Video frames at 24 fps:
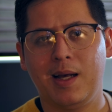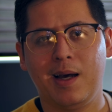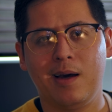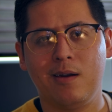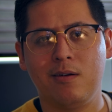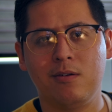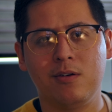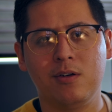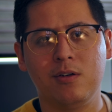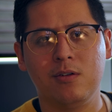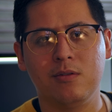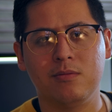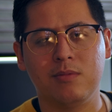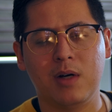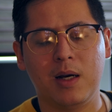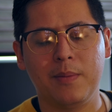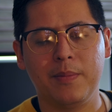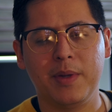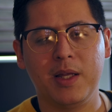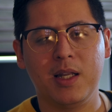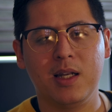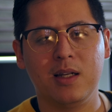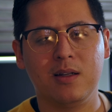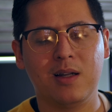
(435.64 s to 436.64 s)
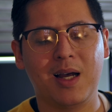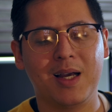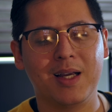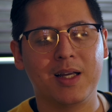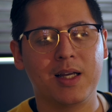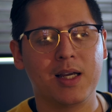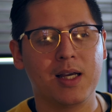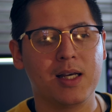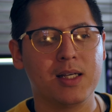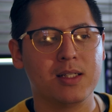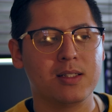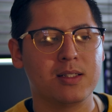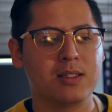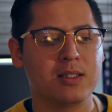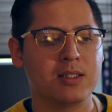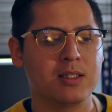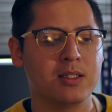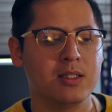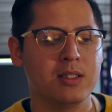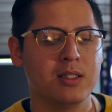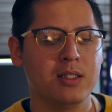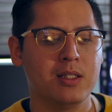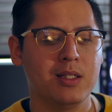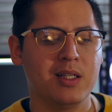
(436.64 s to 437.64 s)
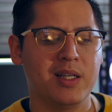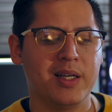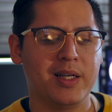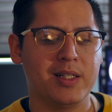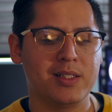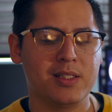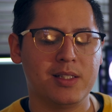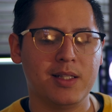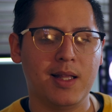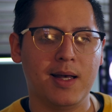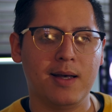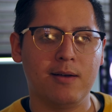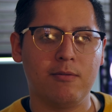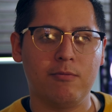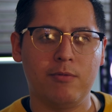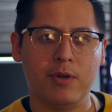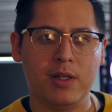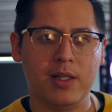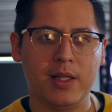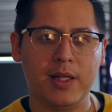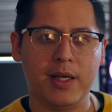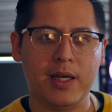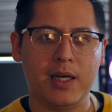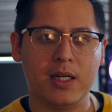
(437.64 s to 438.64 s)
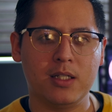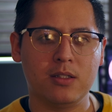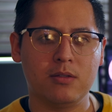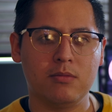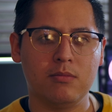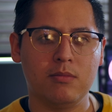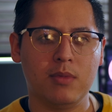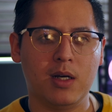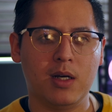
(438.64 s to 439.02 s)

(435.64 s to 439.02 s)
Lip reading: I don't know. I mean, I guess it's not really a